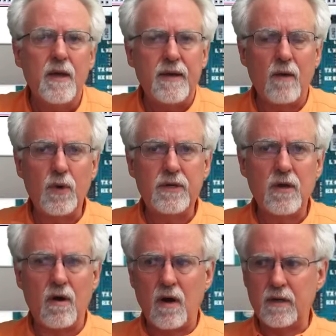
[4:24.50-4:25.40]
Now we
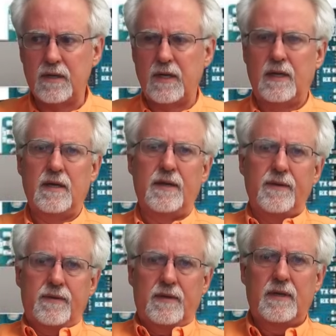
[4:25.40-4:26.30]
talked
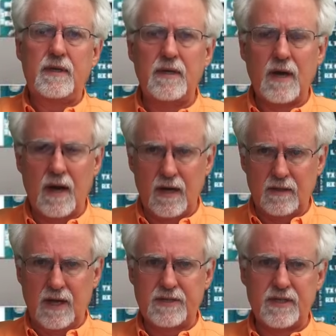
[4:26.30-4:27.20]
in the uh,
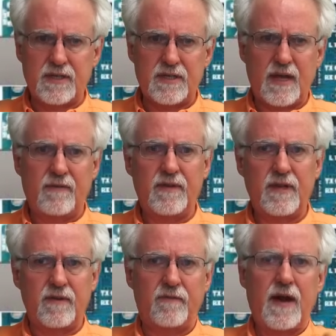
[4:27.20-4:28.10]
lesson seven
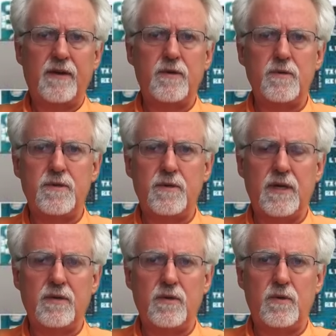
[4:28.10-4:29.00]
that the values you
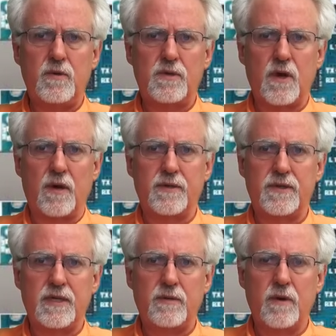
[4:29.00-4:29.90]
can use are
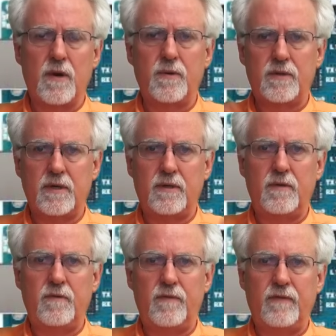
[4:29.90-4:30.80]
zero to
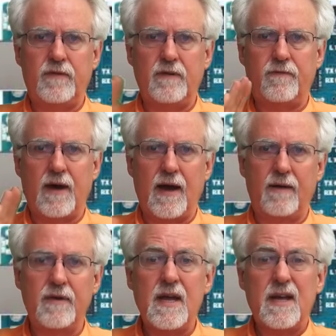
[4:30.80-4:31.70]

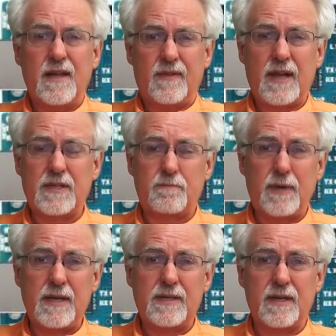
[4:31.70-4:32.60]
255. That's
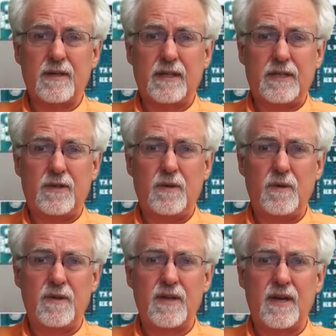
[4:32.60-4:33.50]
basically two
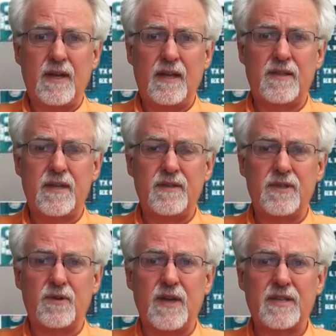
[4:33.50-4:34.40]
to the eighth and
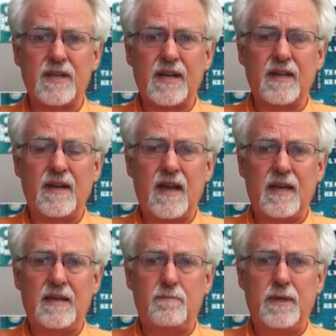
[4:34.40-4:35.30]
so that's like an
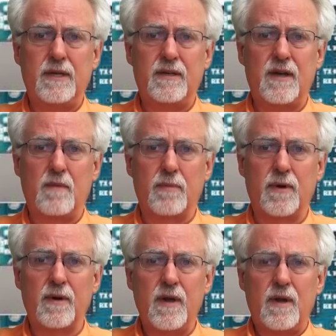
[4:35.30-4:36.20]
eight bit number.